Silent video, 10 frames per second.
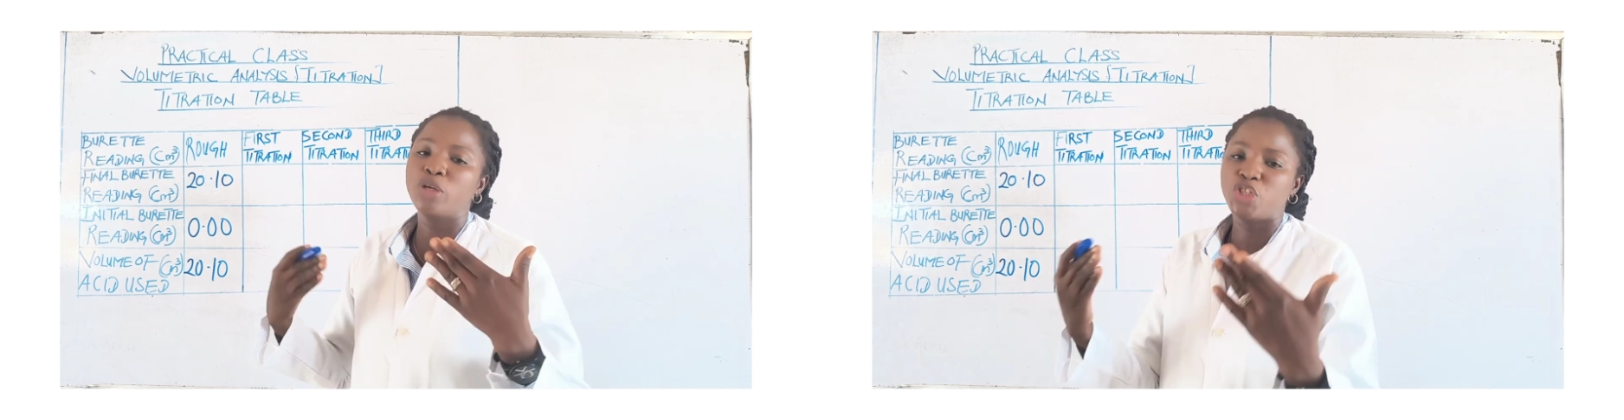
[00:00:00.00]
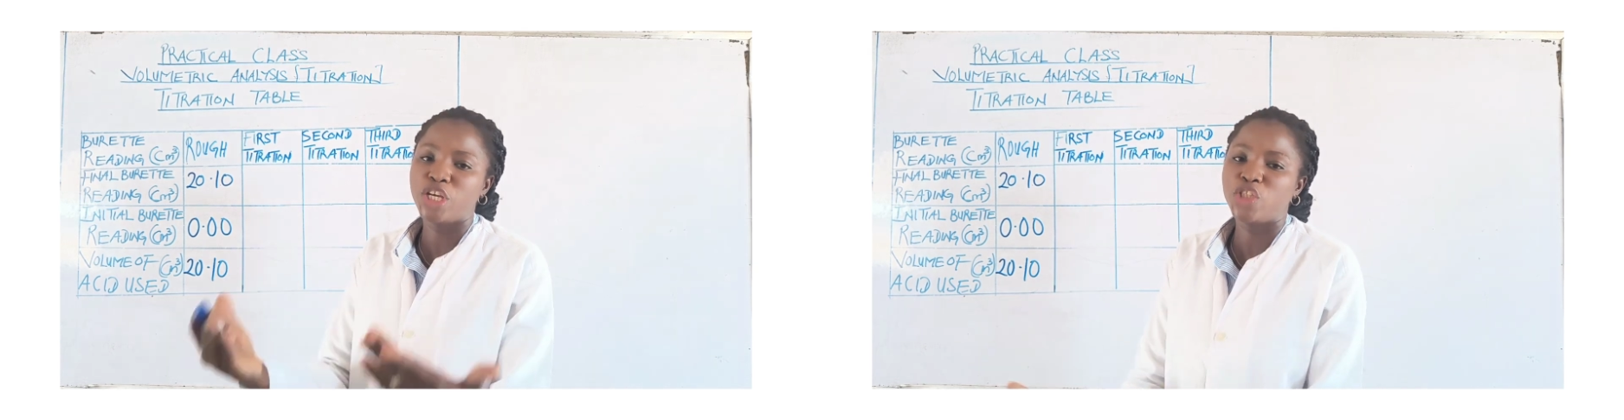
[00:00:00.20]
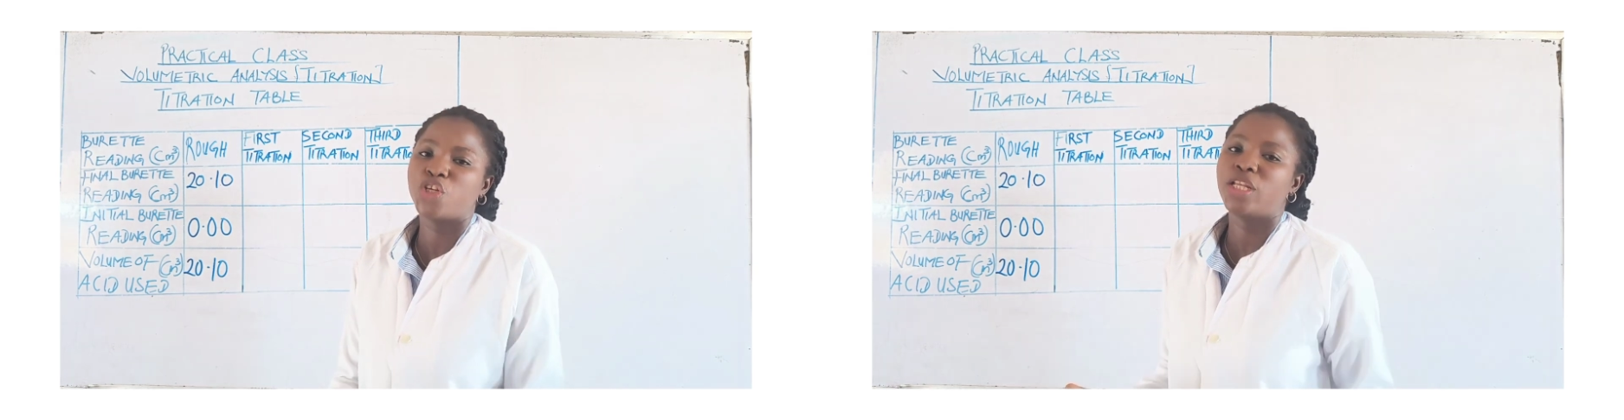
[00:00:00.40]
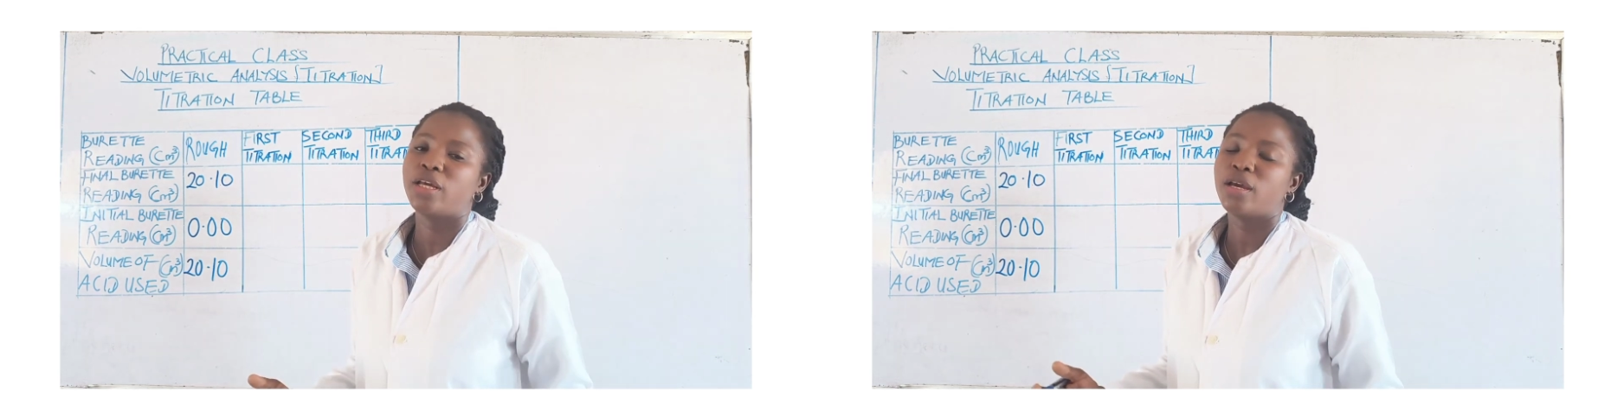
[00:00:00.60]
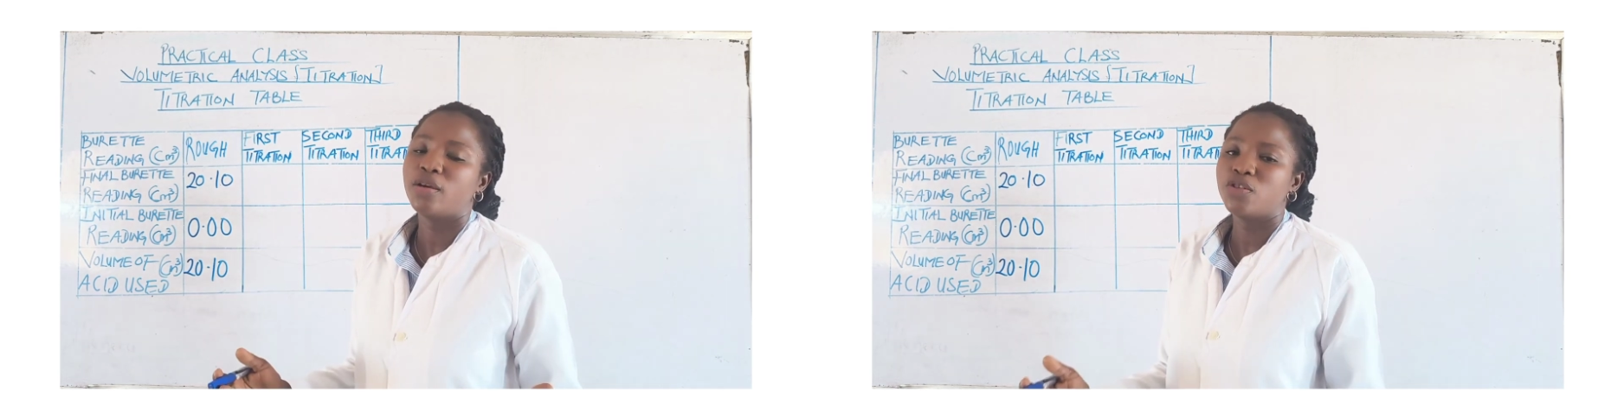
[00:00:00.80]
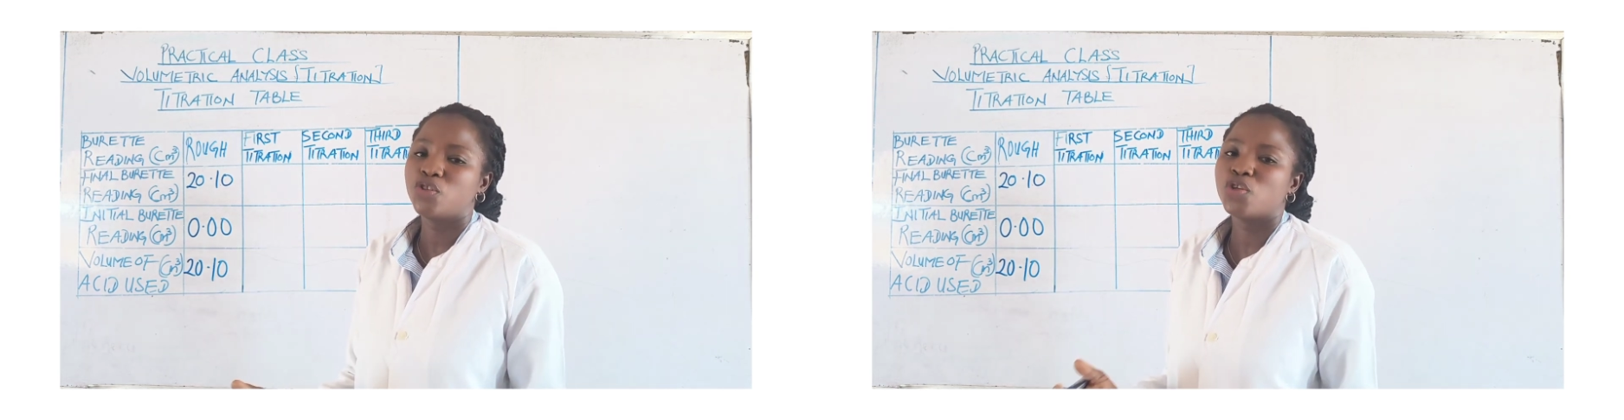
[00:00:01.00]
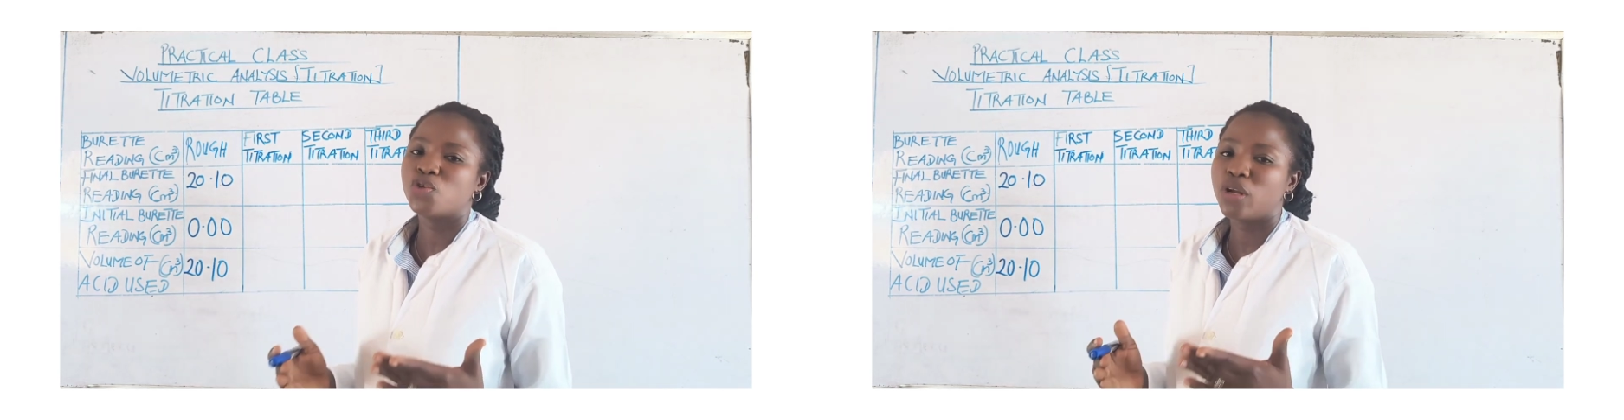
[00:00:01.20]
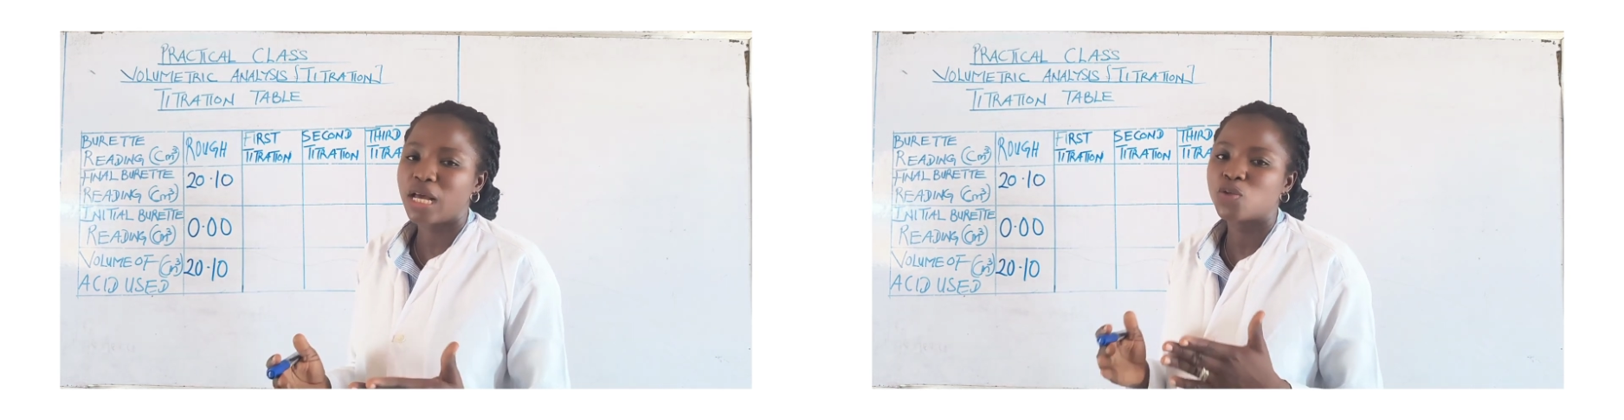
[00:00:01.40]
will be changing. Just
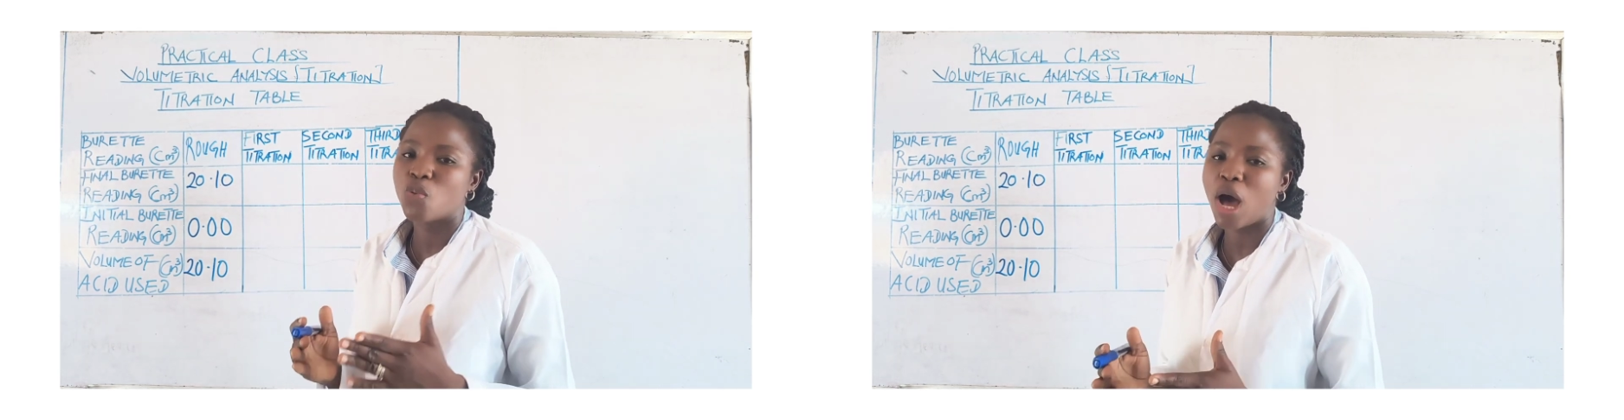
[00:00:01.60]
to know that,